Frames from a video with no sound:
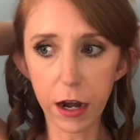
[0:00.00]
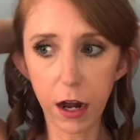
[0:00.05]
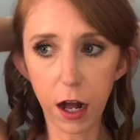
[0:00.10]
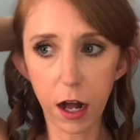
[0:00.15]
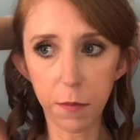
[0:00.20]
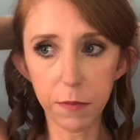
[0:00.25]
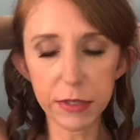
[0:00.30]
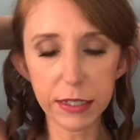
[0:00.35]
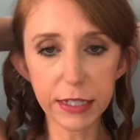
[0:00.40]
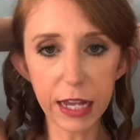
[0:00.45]

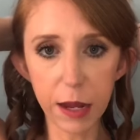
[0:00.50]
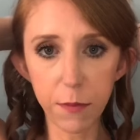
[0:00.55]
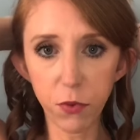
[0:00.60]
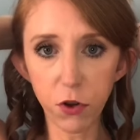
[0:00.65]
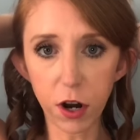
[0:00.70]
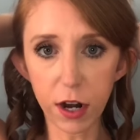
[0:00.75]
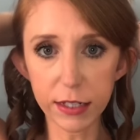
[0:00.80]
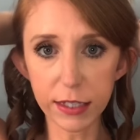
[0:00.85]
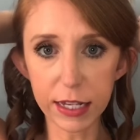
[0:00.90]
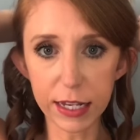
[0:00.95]
same
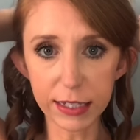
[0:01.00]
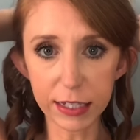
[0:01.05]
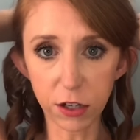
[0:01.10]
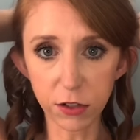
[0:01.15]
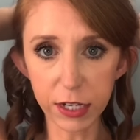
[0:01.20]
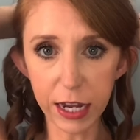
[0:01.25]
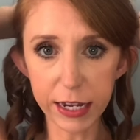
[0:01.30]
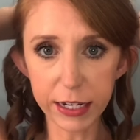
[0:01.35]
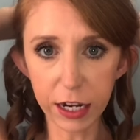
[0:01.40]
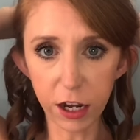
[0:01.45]
process, I'll
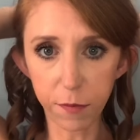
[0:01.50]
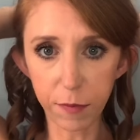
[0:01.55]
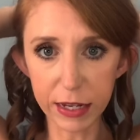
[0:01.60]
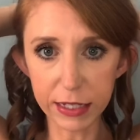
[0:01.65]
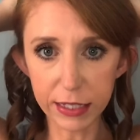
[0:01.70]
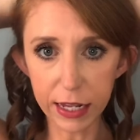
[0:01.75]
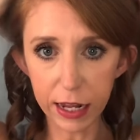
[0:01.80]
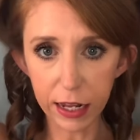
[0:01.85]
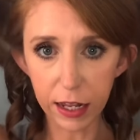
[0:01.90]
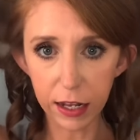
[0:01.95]
take down my
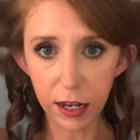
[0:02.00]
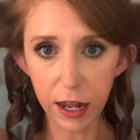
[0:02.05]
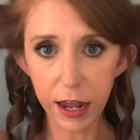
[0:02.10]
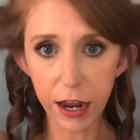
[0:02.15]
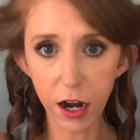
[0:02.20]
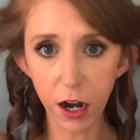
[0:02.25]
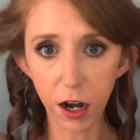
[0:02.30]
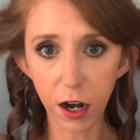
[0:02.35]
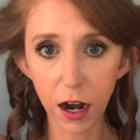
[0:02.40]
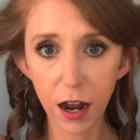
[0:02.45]
second
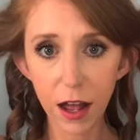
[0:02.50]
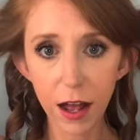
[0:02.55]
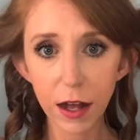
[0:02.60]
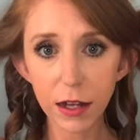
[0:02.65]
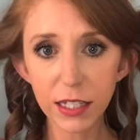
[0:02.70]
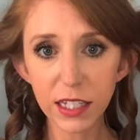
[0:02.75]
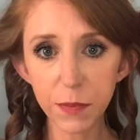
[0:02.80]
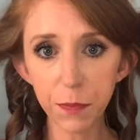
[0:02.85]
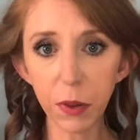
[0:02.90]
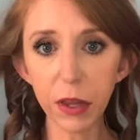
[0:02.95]
layer,
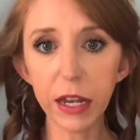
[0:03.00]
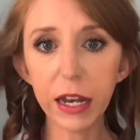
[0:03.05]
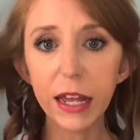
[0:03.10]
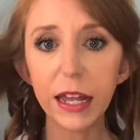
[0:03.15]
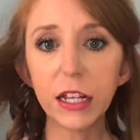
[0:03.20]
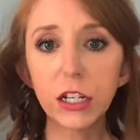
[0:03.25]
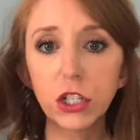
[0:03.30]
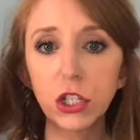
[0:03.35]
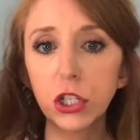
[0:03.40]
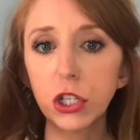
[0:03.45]
split it in
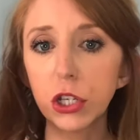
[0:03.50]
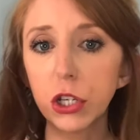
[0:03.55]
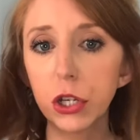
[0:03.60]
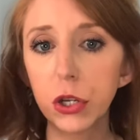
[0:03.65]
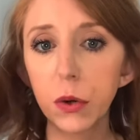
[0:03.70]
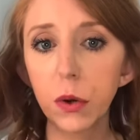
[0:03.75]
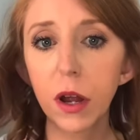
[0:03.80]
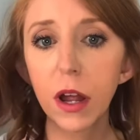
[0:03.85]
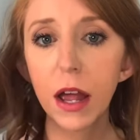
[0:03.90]
2,